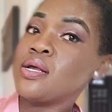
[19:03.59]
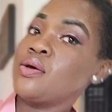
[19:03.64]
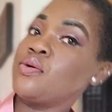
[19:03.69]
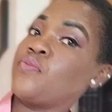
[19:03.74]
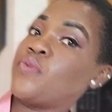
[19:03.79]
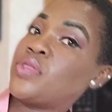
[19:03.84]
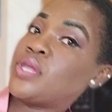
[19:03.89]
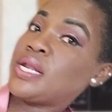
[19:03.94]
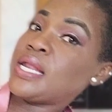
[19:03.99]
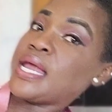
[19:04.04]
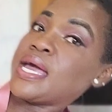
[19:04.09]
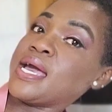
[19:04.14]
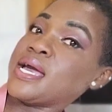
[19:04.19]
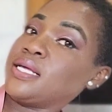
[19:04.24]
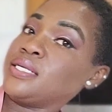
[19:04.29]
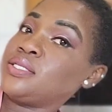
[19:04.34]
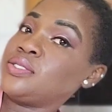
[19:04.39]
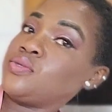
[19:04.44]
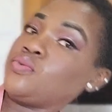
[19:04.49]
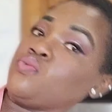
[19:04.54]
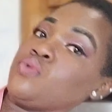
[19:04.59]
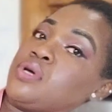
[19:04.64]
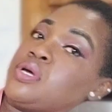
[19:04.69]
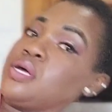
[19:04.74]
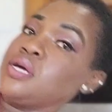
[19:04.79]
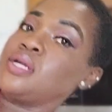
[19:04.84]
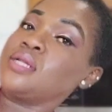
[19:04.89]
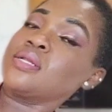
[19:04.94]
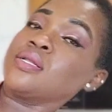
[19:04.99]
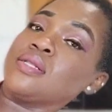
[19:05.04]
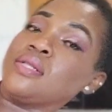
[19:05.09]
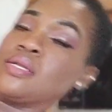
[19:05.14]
Well, the last one.